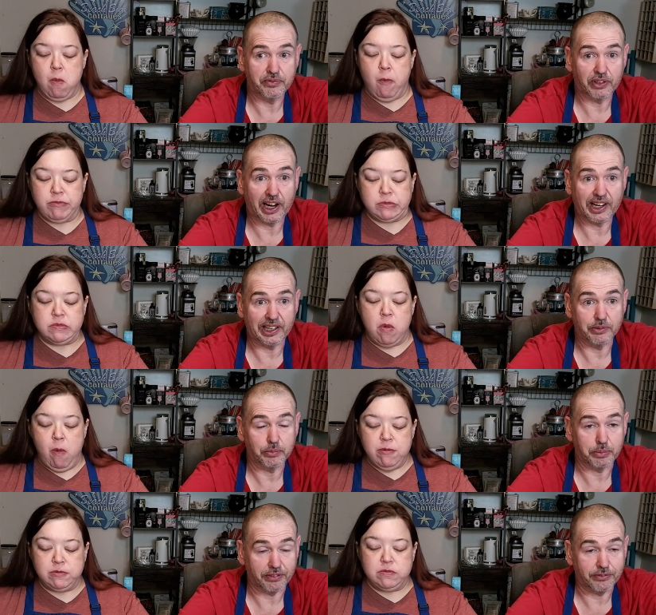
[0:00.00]
Speaker 1: Friday
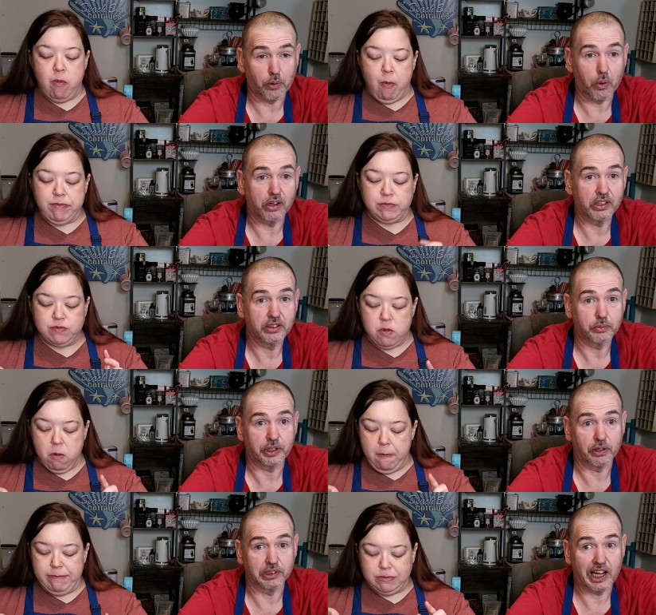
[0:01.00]
before we
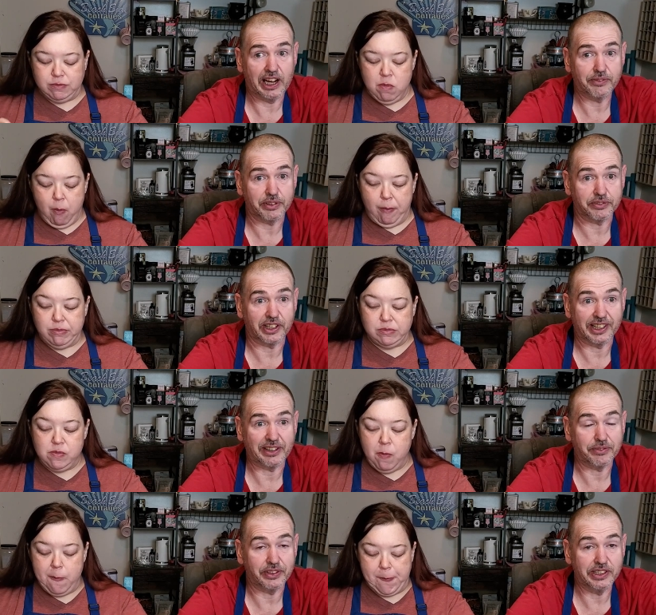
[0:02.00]
go live for the Friday
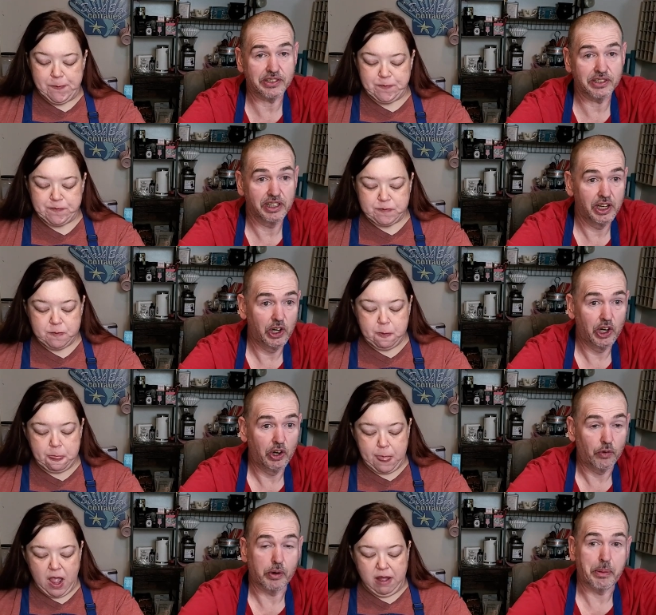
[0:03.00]
Night Feast,
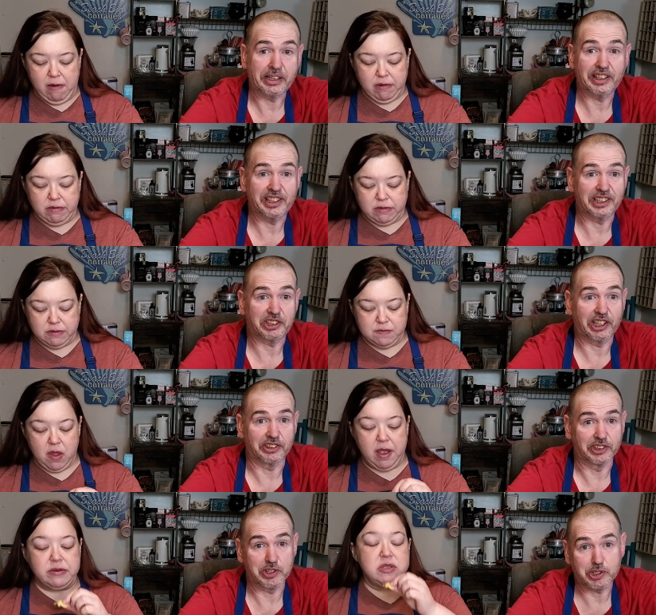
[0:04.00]
we make that our
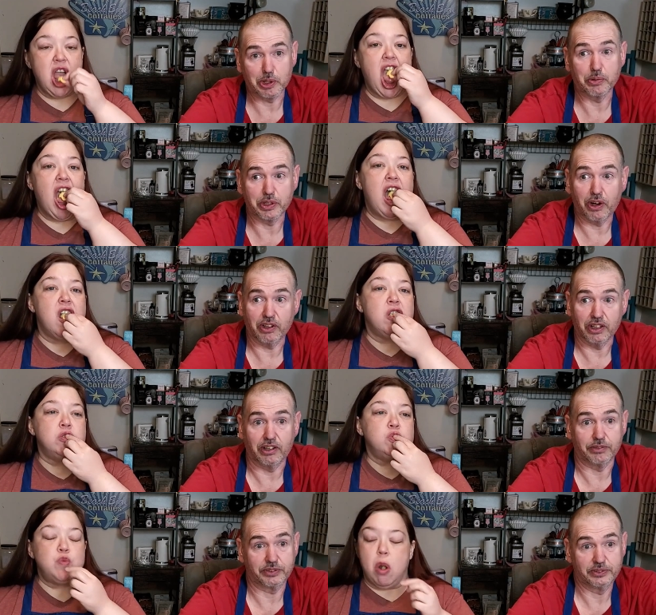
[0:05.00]
trailer and show y'all
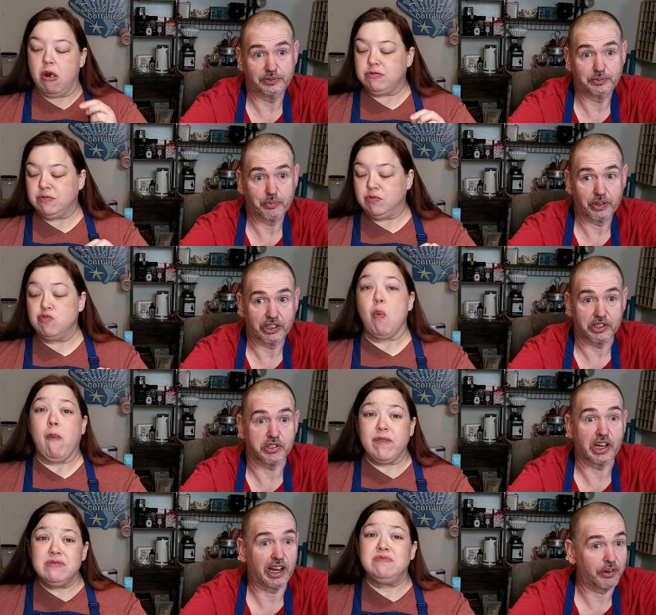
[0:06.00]
off.
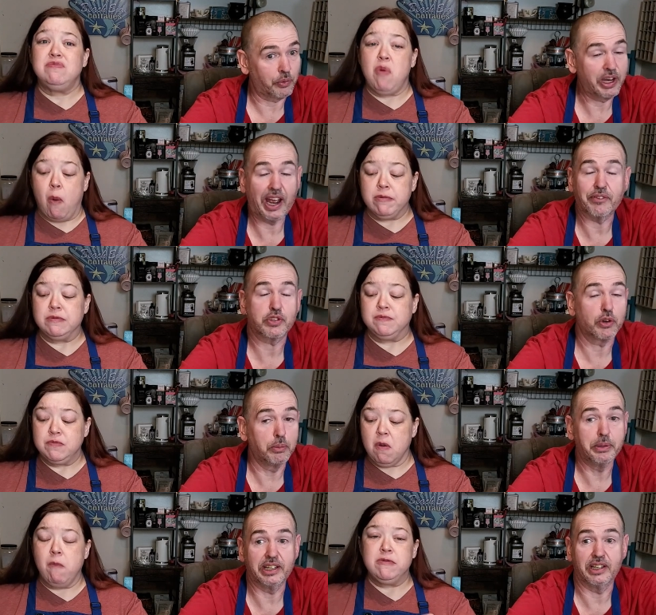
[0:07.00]
We have so
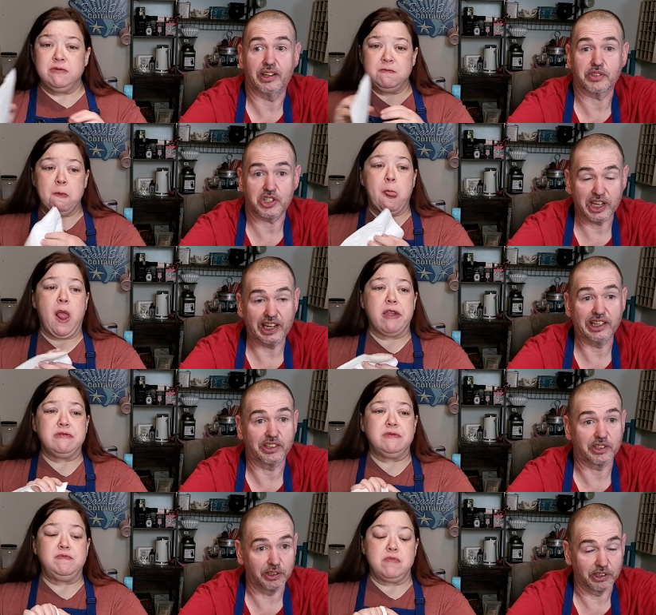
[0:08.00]
many outstanding
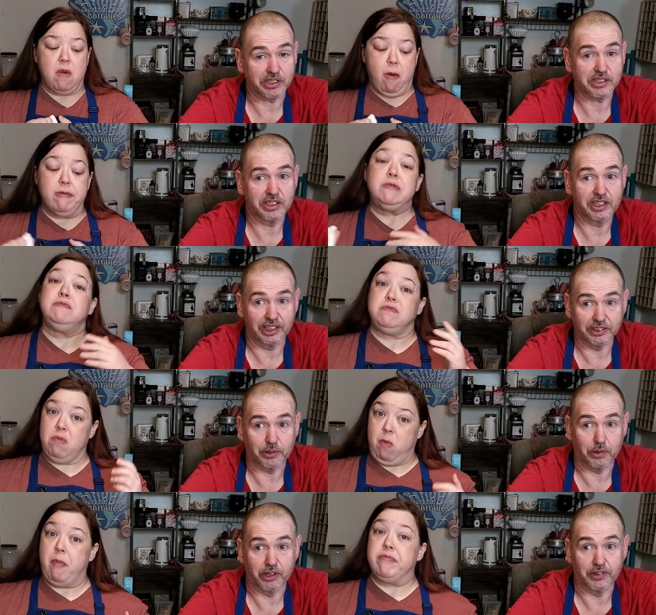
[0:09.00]
cooks in the
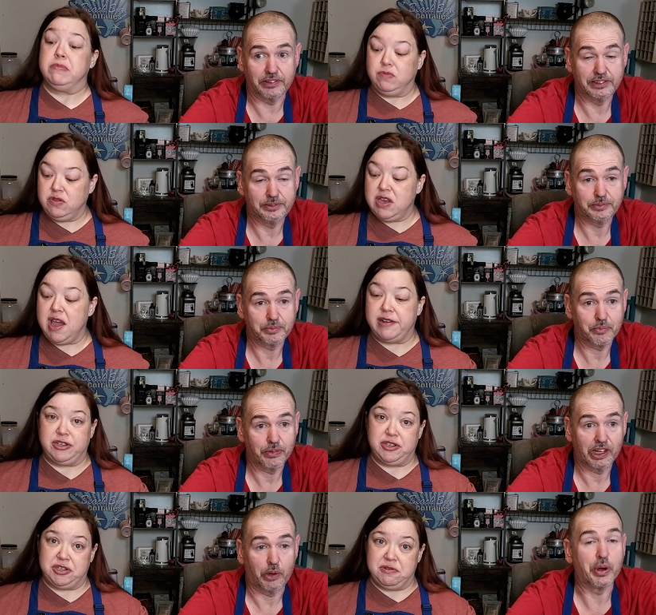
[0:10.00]
Horde.
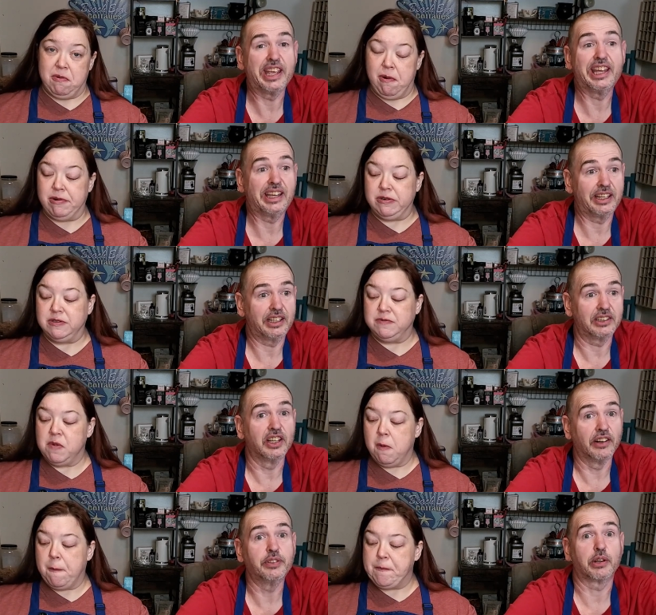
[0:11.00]
Yes. We
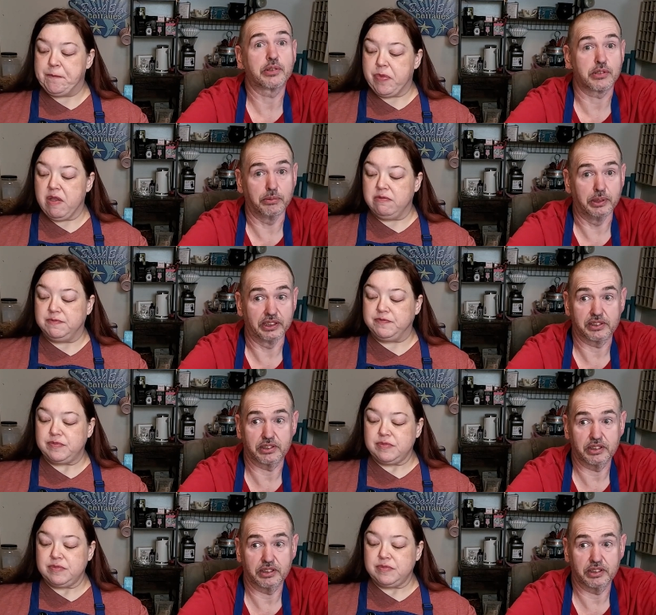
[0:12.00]
love y'all so much,